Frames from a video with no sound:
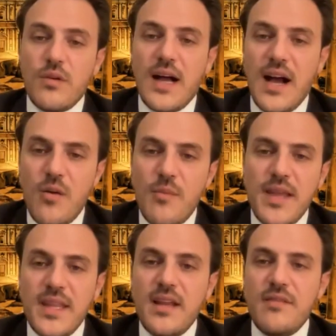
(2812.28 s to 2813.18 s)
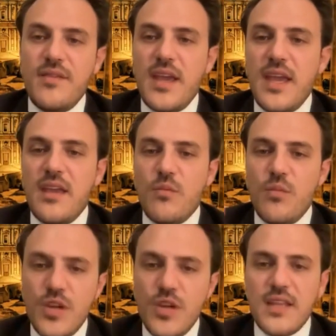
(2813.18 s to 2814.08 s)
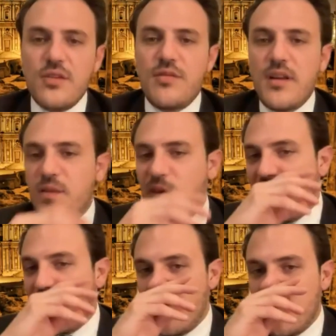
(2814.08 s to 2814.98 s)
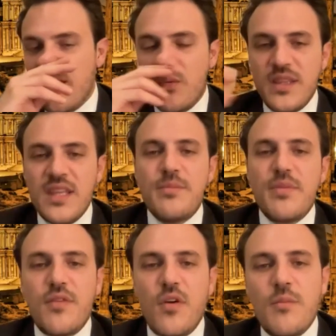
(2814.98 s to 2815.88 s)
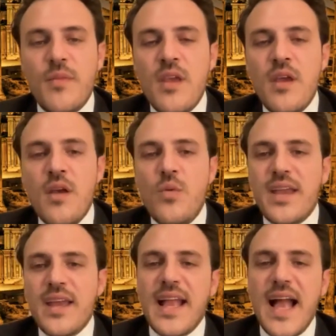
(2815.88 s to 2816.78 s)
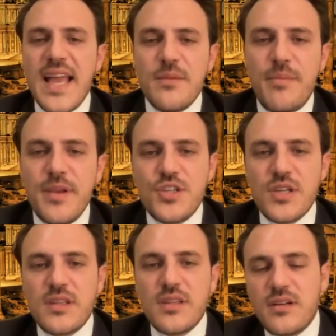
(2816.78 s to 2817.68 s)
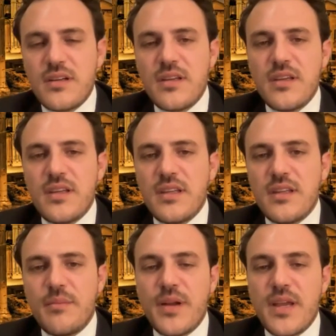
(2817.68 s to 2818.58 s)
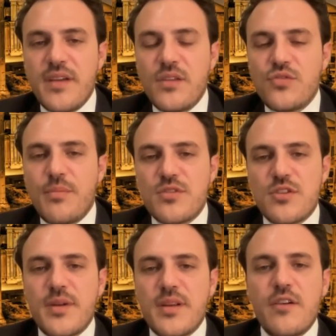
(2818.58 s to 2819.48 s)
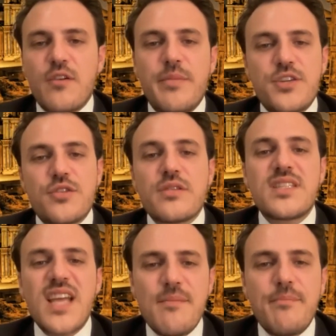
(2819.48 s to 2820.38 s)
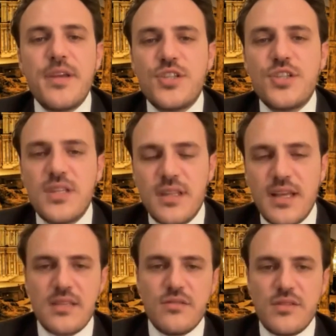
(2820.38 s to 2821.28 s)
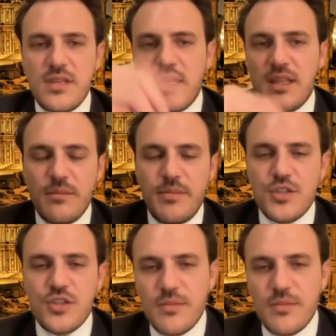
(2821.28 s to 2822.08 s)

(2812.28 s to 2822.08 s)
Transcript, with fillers: how many LVA, which kind of LVA we, we did perform, we can guide the patient in the eventual postoperative compression. Some patients, as you see in the picture